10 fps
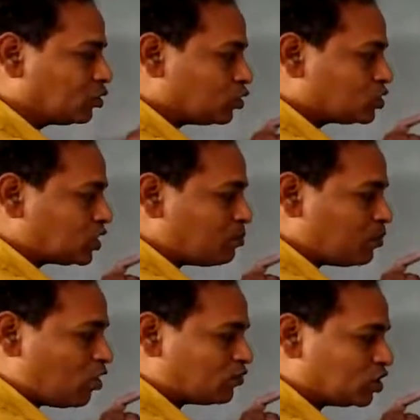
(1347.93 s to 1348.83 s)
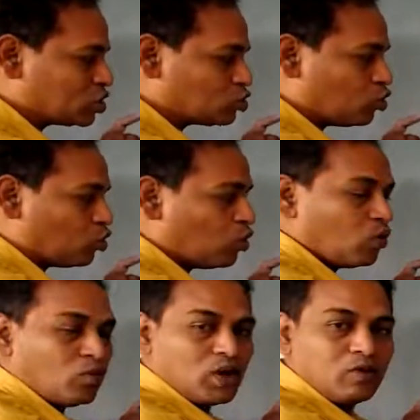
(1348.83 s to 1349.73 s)
So sum of these two
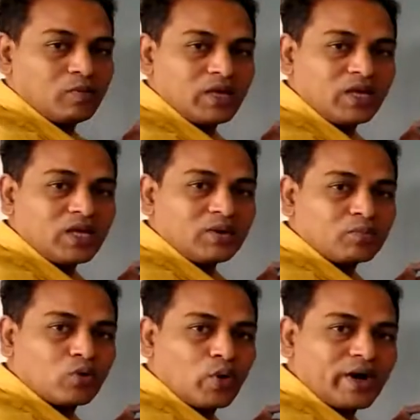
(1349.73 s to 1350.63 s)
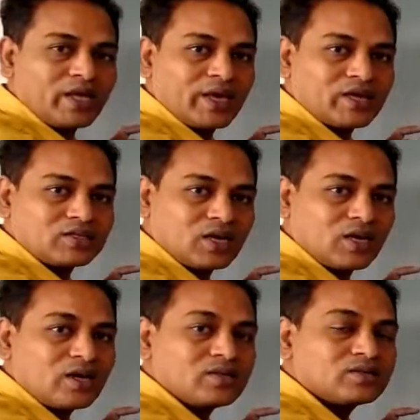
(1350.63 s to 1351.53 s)
will be providing as a
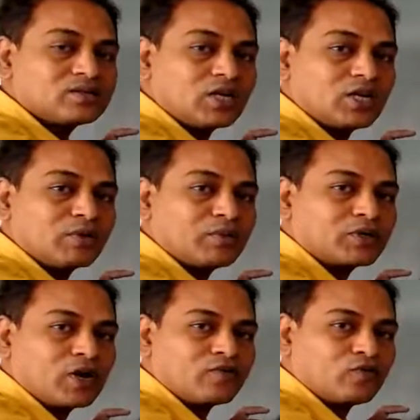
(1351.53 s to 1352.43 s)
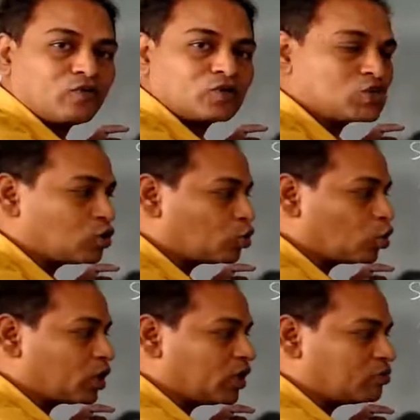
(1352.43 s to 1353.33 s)
centrifugal force
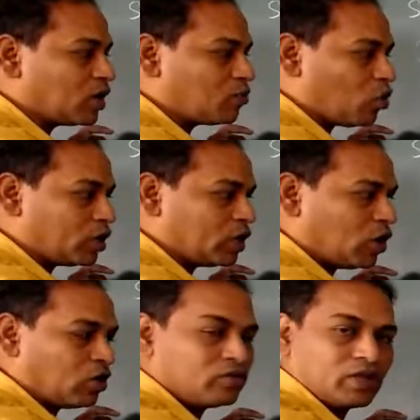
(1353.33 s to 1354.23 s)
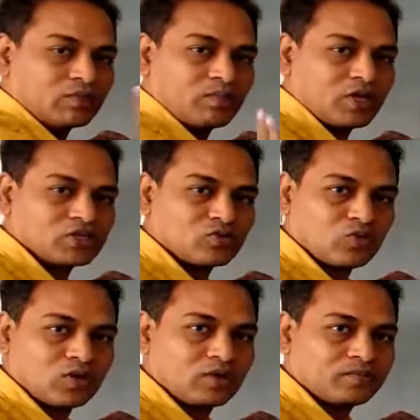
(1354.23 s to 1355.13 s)
to keep the body on that place
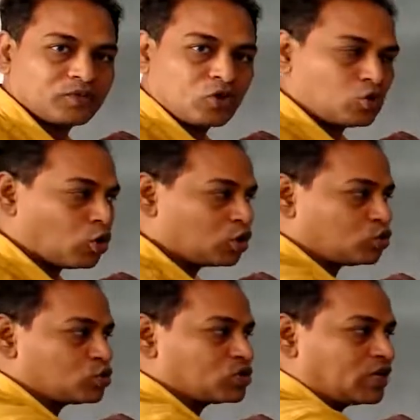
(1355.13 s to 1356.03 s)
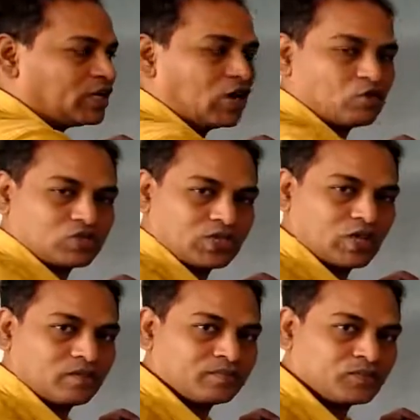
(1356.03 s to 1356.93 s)
only, not to skid
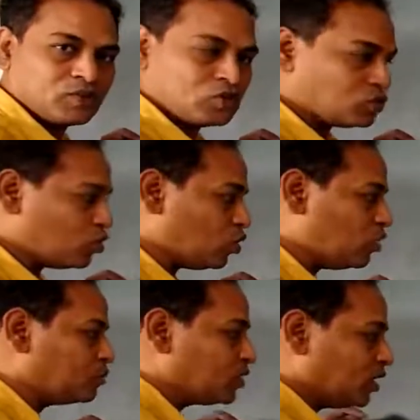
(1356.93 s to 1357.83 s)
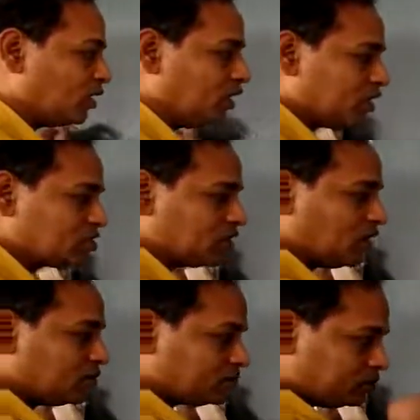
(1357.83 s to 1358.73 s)
outside. So let us
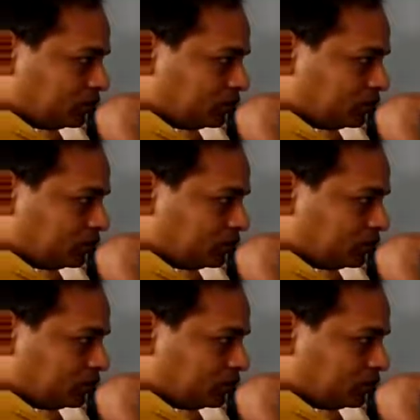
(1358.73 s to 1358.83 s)
say